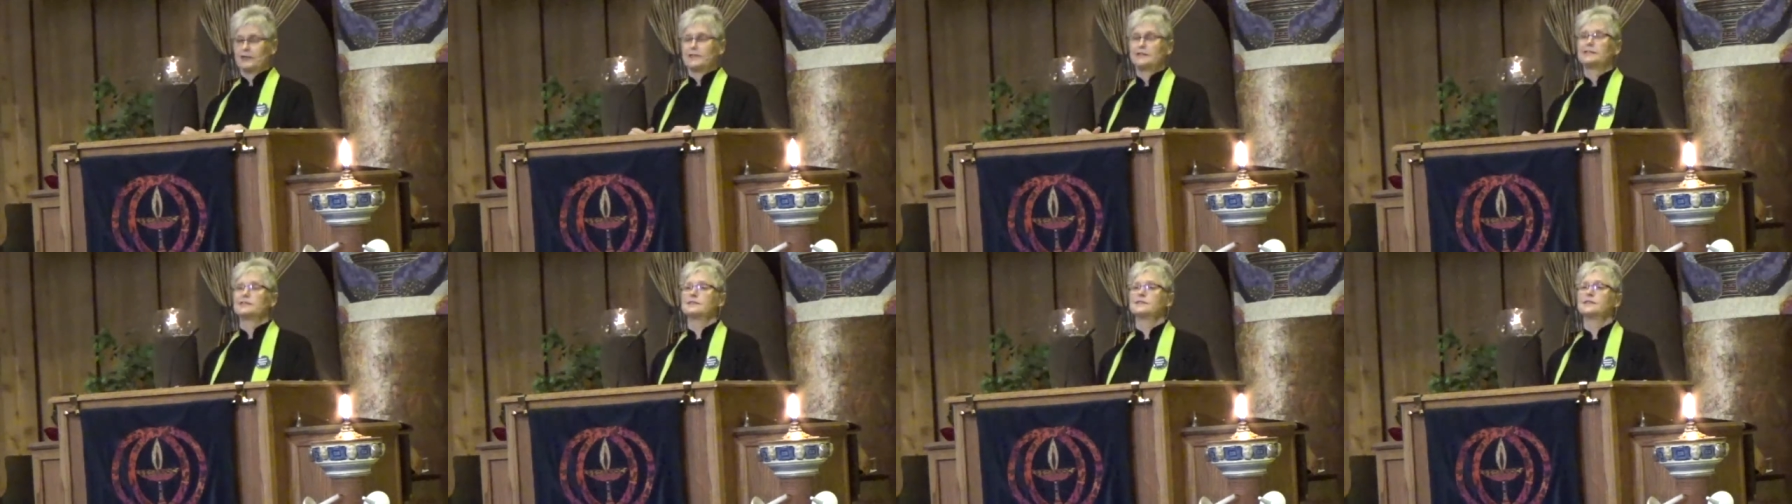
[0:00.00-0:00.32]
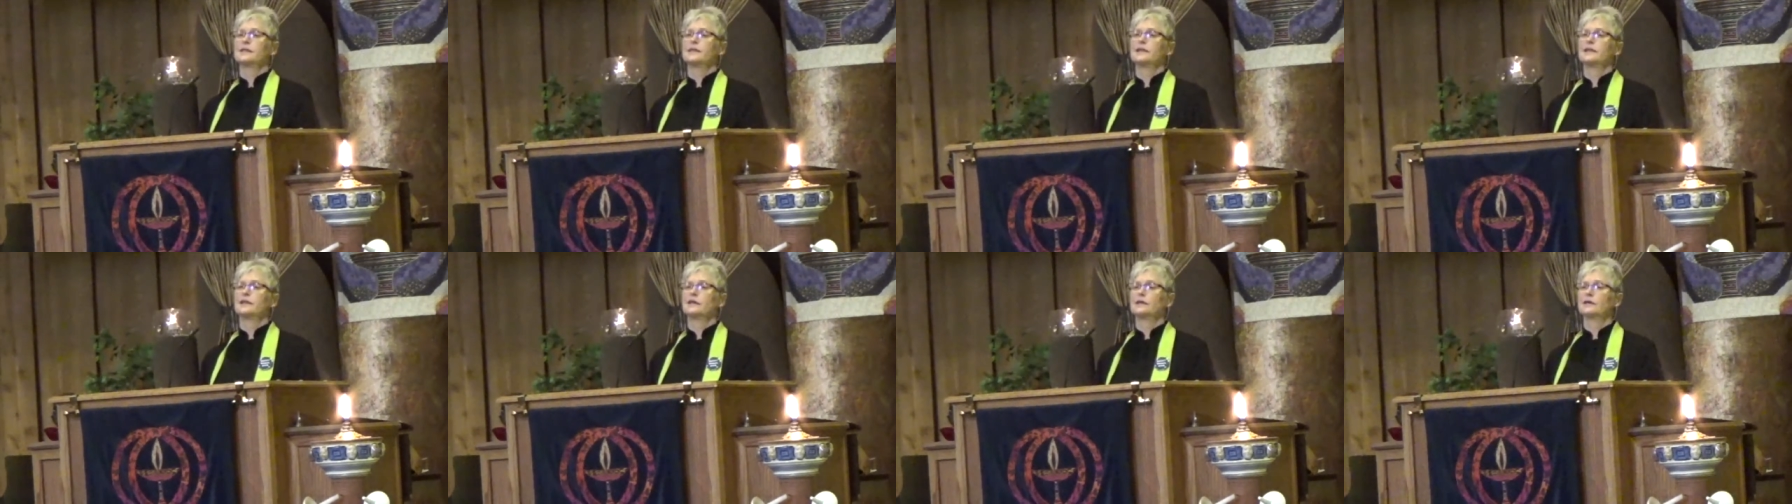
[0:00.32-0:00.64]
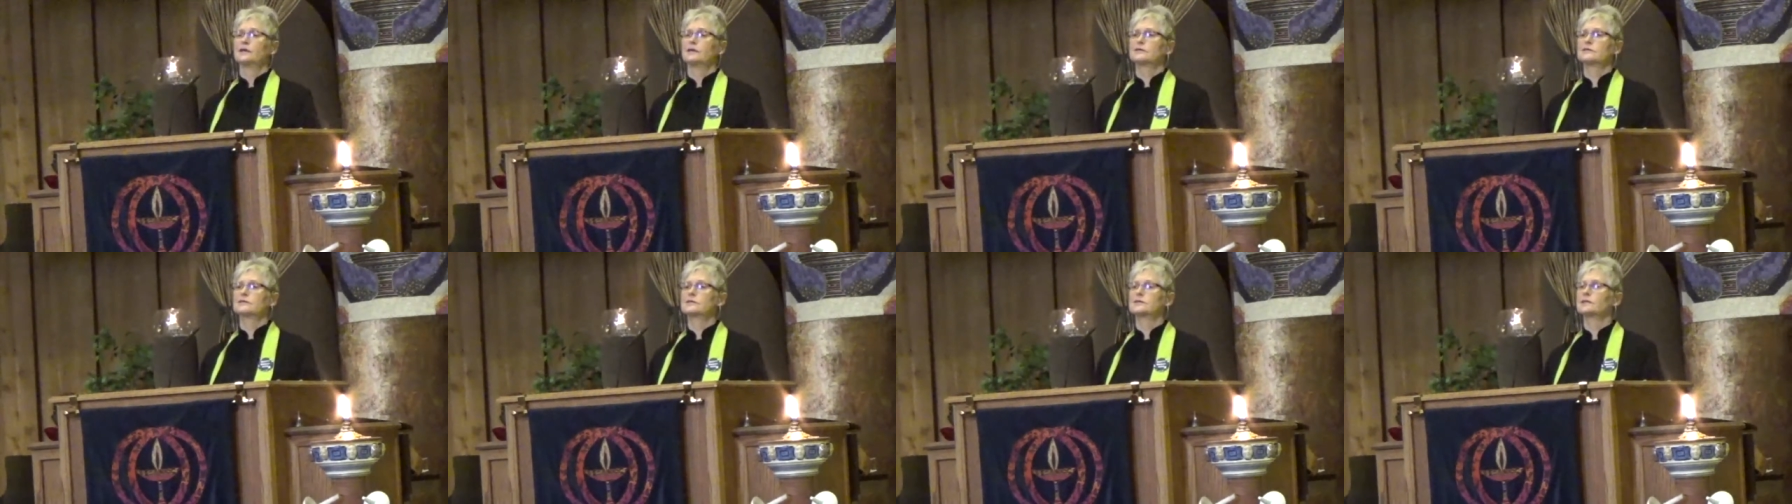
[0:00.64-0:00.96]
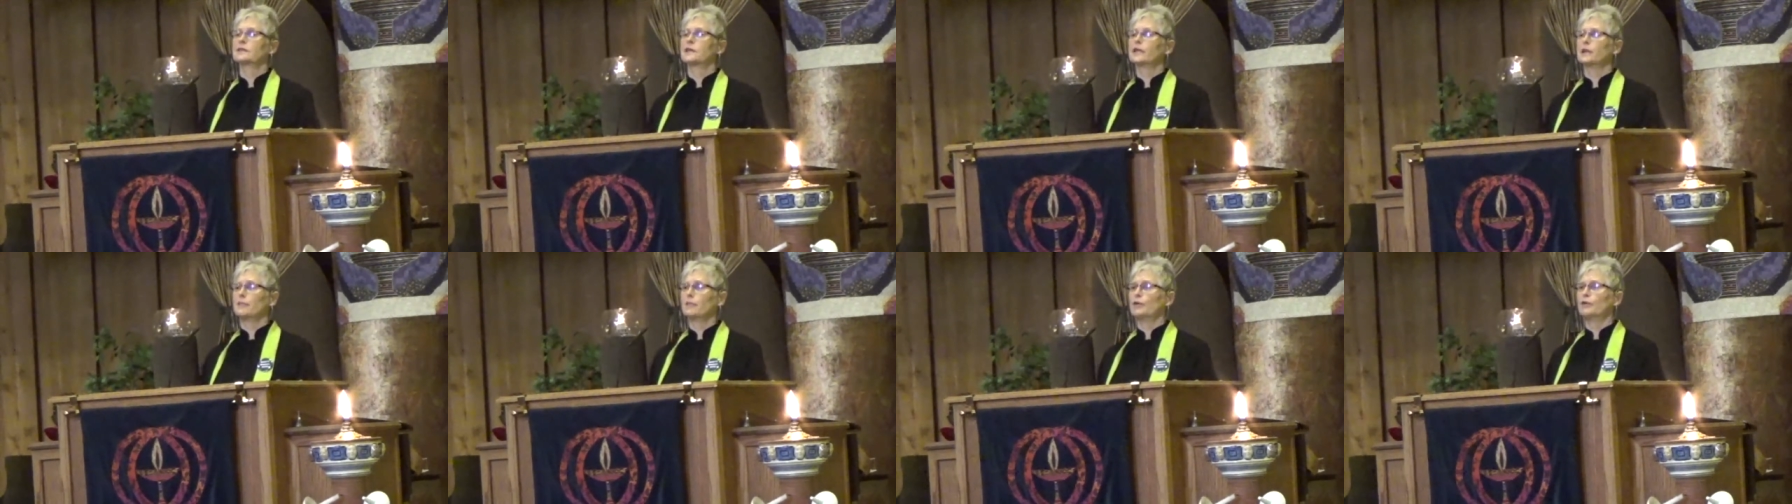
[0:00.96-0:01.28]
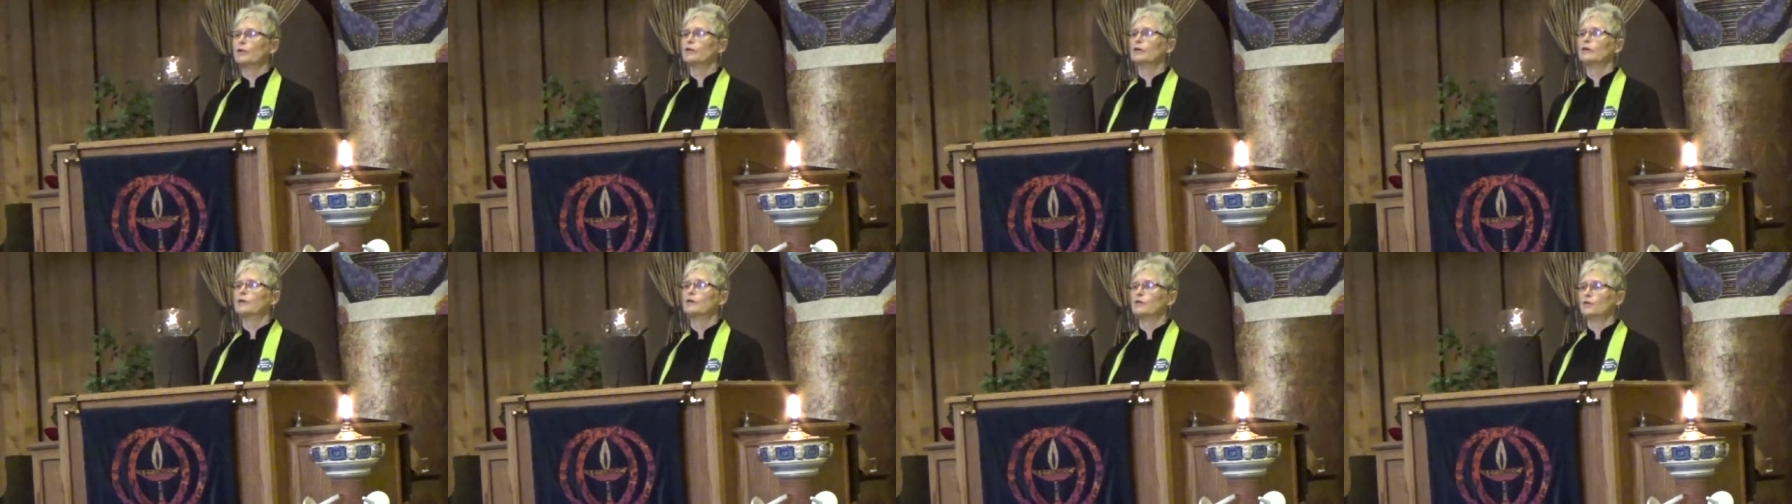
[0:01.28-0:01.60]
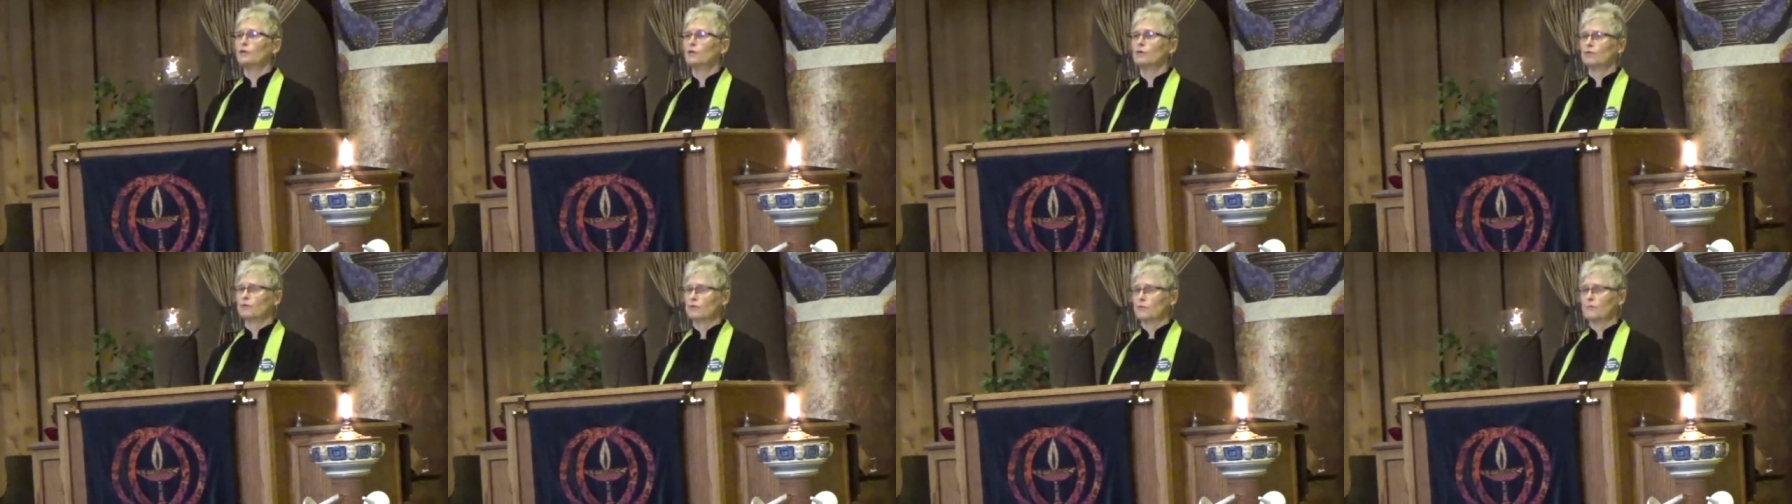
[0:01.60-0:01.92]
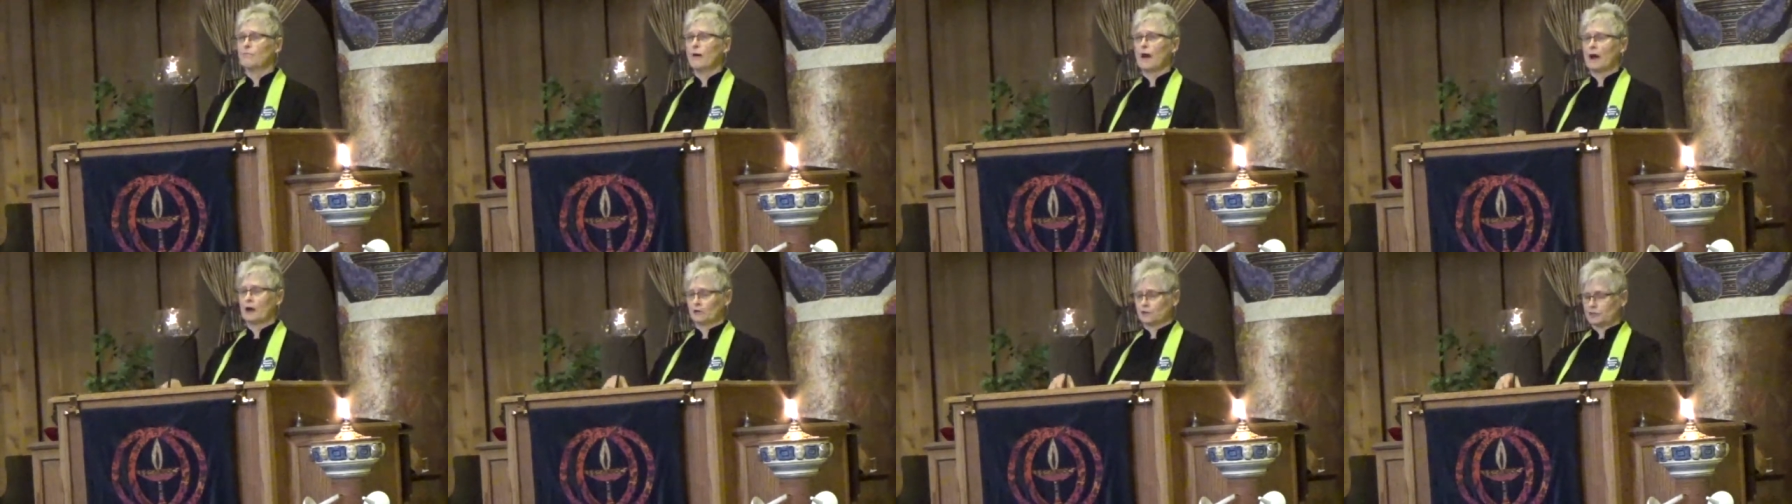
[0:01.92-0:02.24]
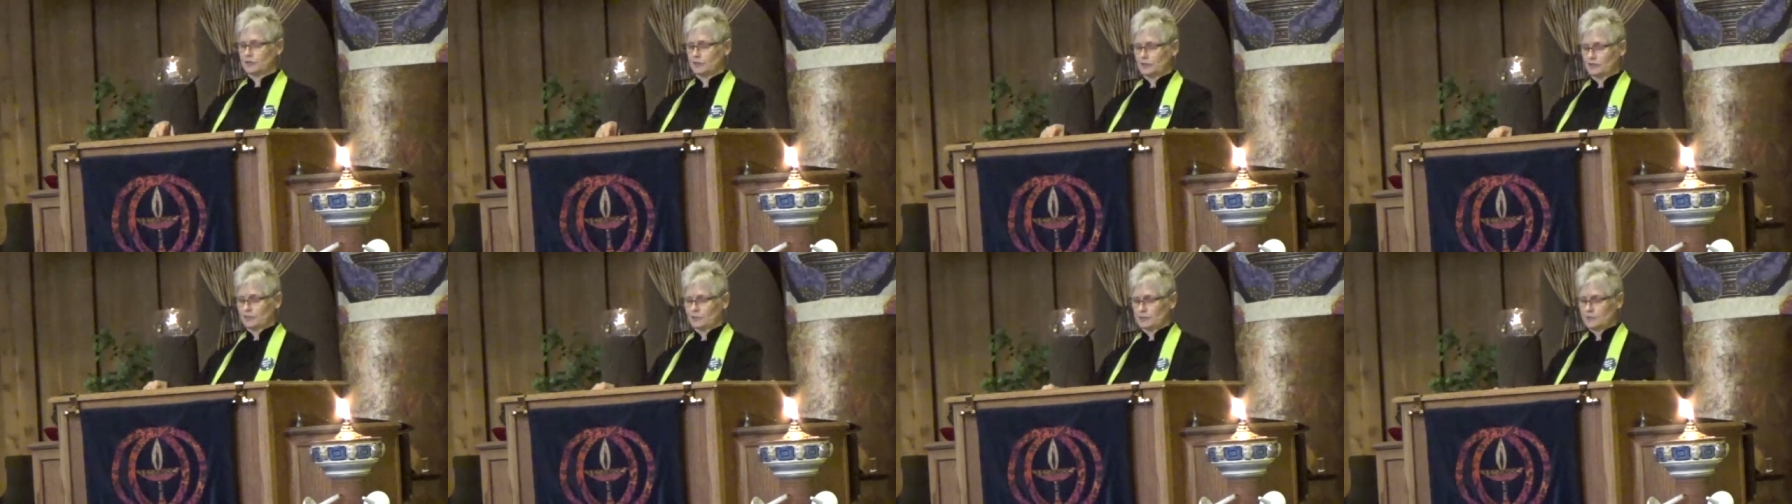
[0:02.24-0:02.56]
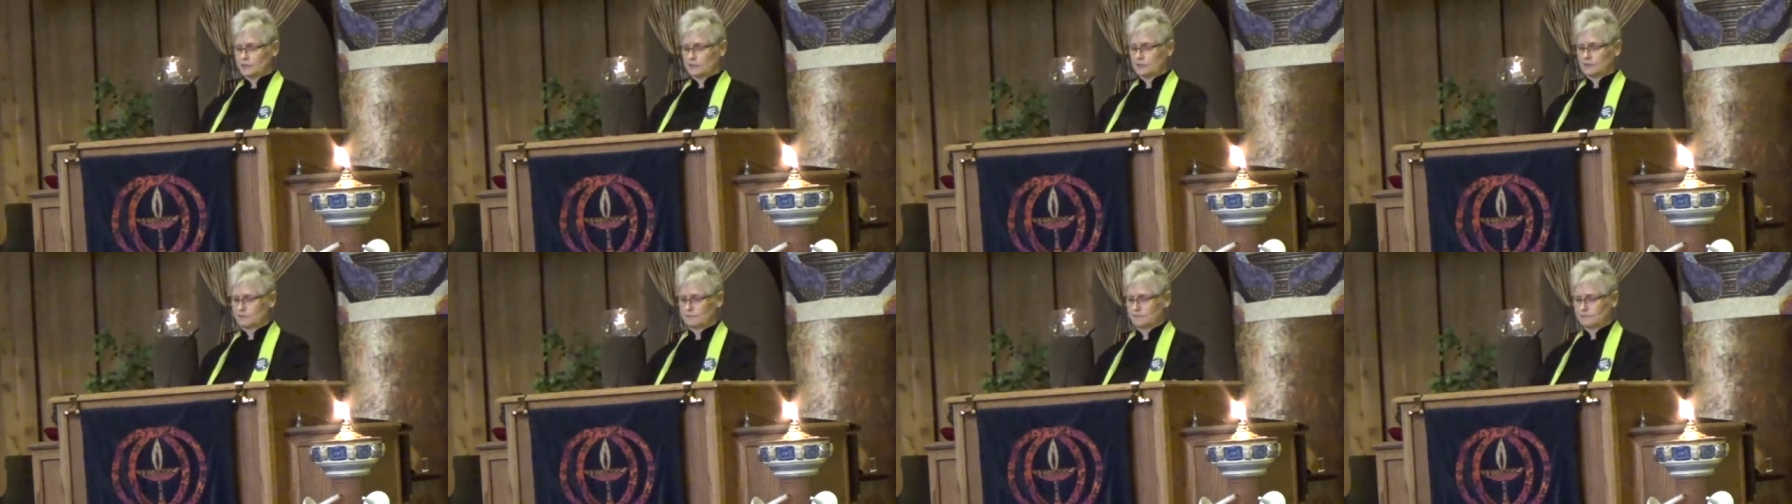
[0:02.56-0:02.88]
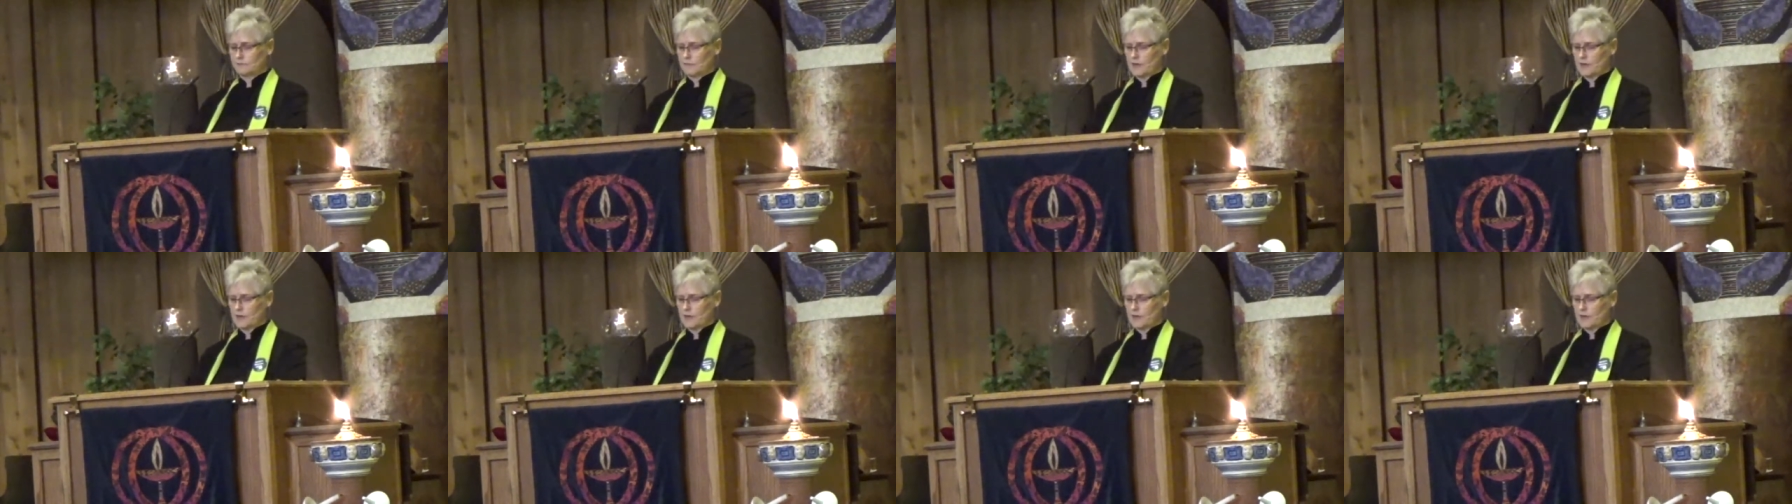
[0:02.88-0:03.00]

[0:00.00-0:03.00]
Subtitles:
seeing sleeping Ute mountains,